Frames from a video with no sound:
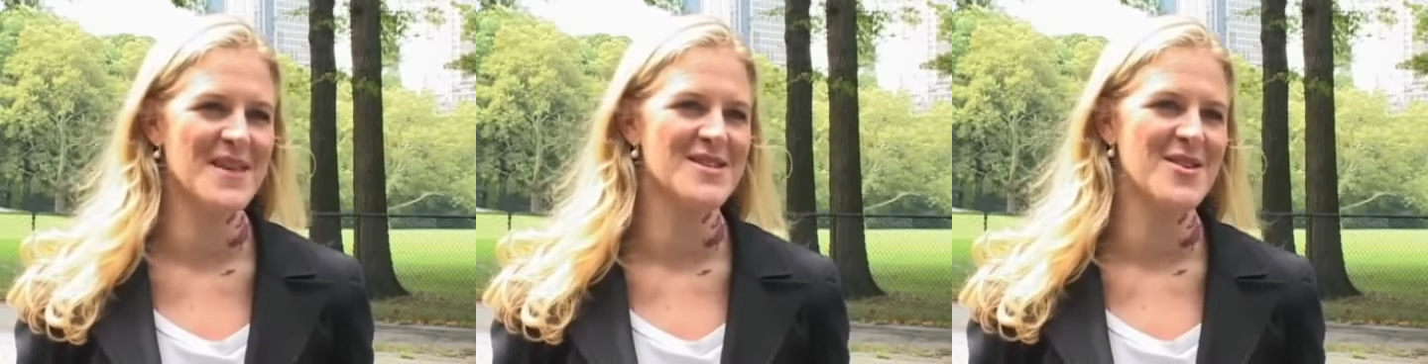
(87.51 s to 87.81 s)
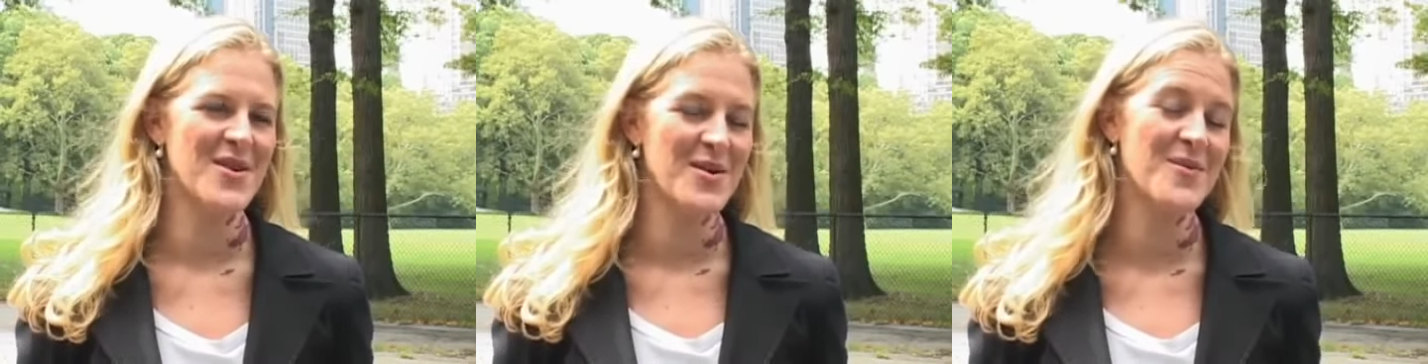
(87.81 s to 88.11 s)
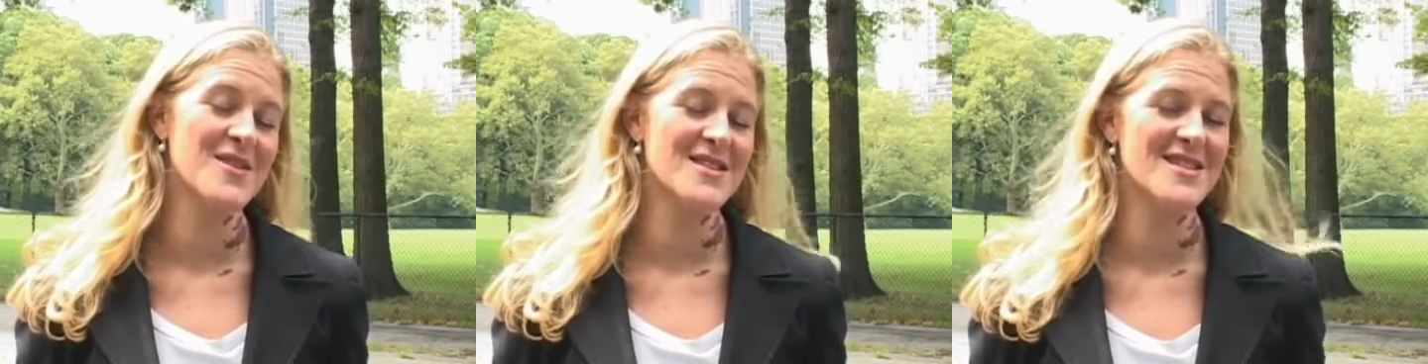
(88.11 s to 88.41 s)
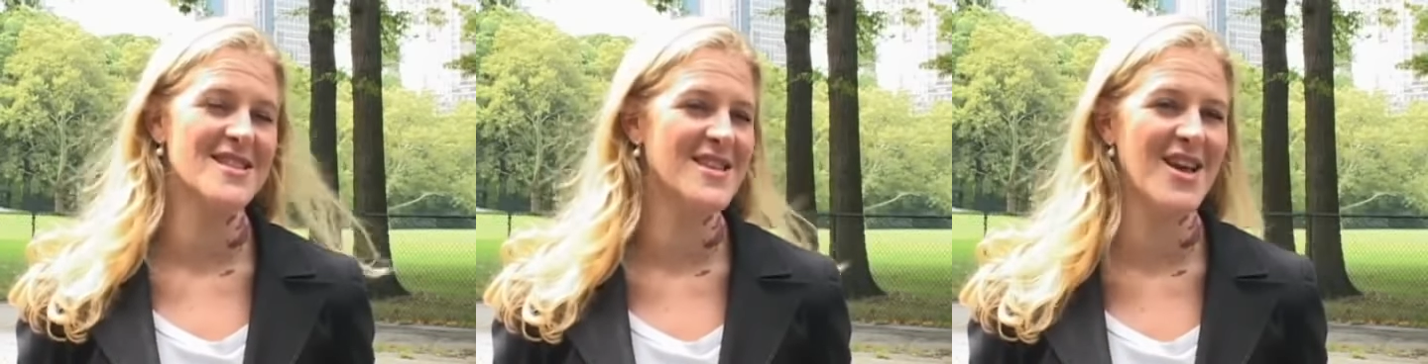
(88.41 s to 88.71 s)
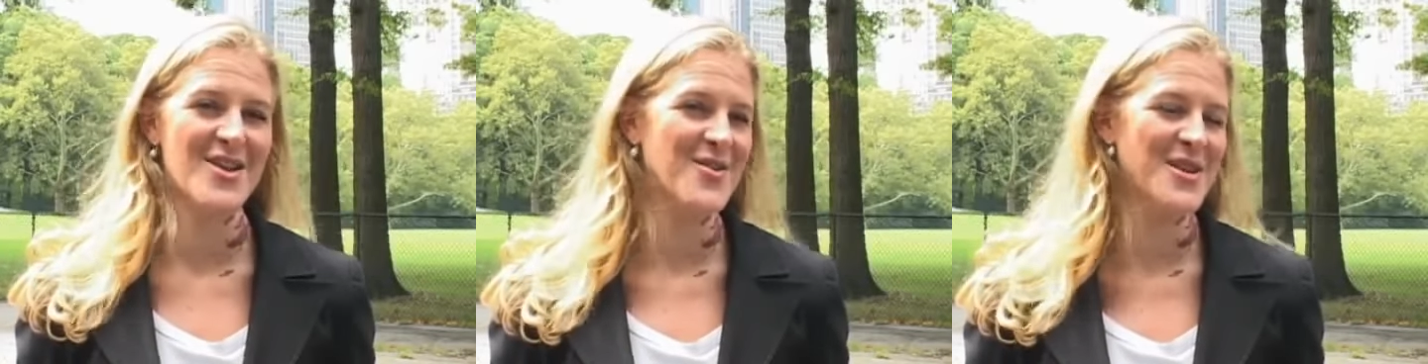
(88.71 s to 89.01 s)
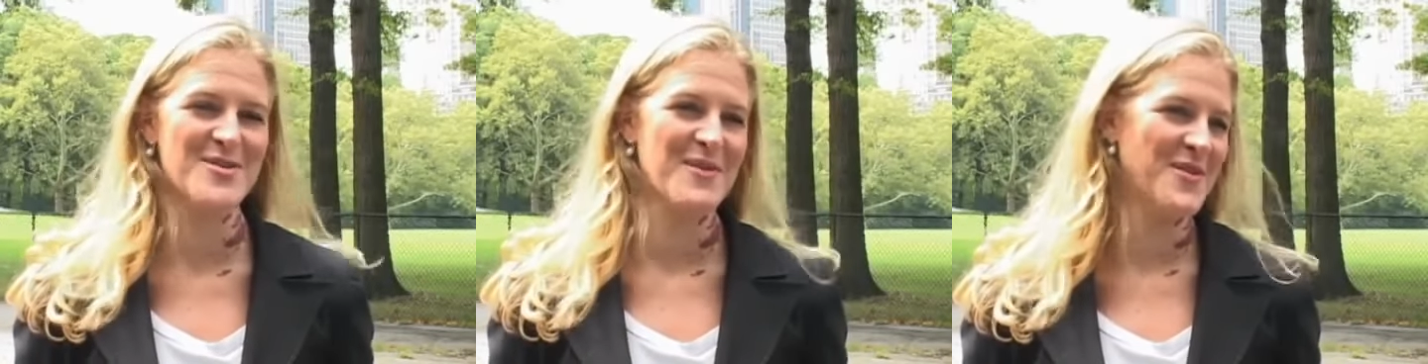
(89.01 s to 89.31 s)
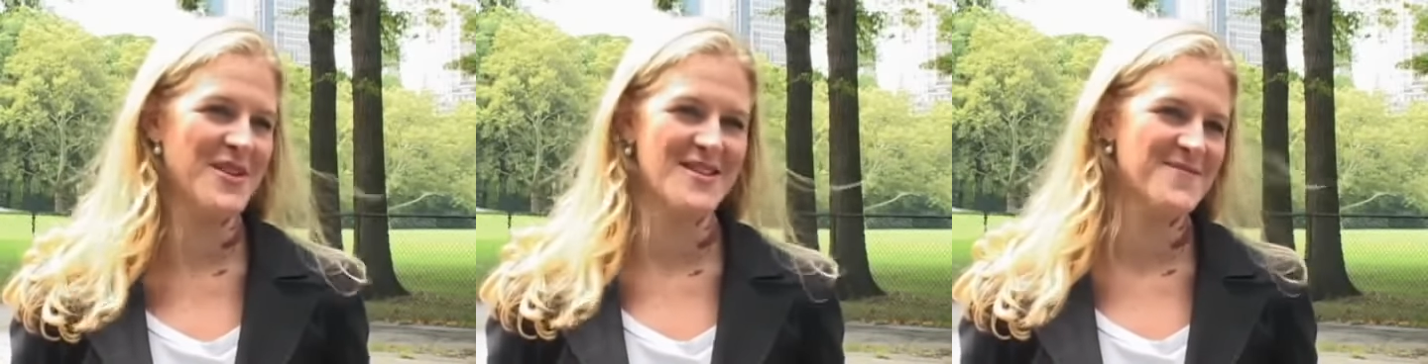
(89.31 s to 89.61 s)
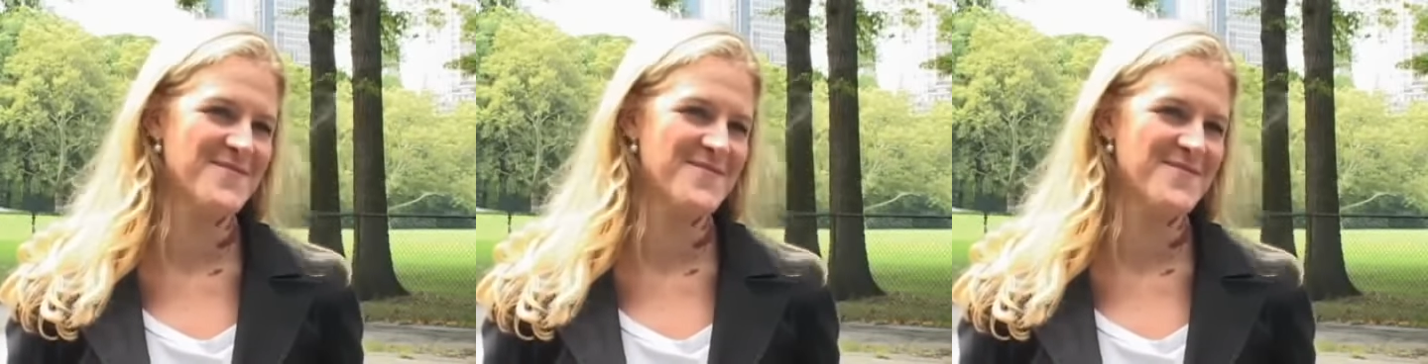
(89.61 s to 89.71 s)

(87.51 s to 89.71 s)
So it was not a good experience.